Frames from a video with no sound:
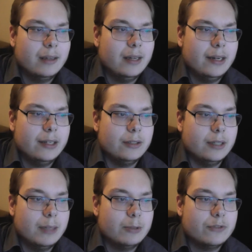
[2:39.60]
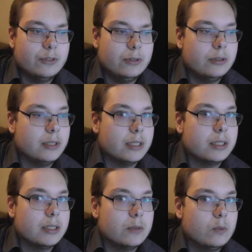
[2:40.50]
I don't know, how much food
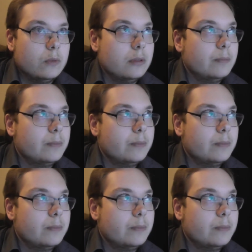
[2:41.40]
does a